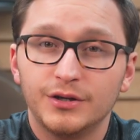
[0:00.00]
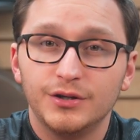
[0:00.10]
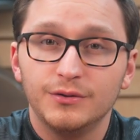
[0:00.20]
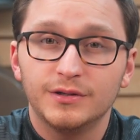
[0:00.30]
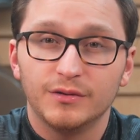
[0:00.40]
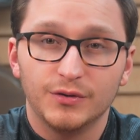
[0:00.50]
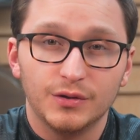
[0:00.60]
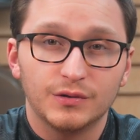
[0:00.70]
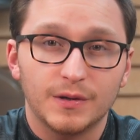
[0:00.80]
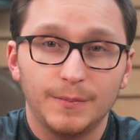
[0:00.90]
issues and
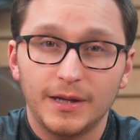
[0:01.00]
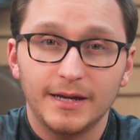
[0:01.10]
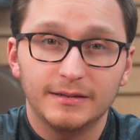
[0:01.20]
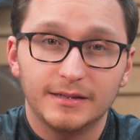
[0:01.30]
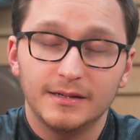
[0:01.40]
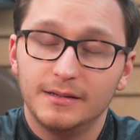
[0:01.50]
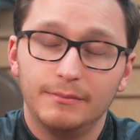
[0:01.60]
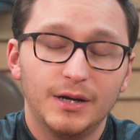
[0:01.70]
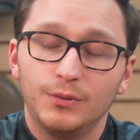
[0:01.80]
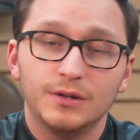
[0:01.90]
reduce complaints,
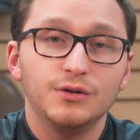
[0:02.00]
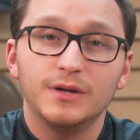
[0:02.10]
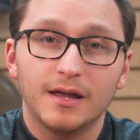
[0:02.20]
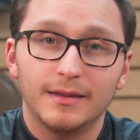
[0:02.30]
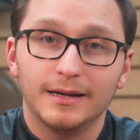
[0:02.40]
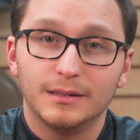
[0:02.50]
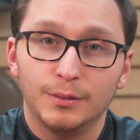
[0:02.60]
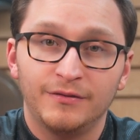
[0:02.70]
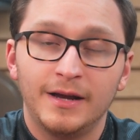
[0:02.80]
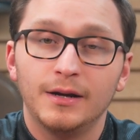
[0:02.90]
but it will do nothing to
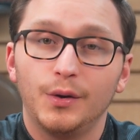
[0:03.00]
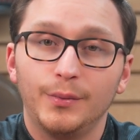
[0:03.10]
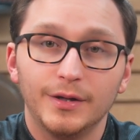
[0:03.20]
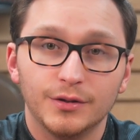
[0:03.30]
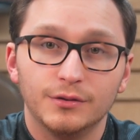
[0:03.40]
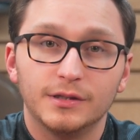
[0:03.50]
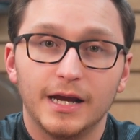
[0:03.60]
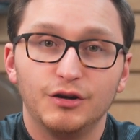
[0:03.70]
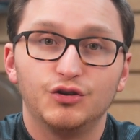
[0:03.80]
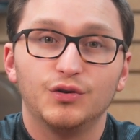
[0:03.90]
prevent or reduce
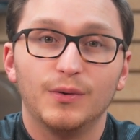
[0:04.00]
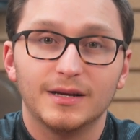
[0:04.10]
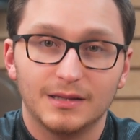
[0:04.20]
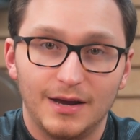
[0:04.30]
H2S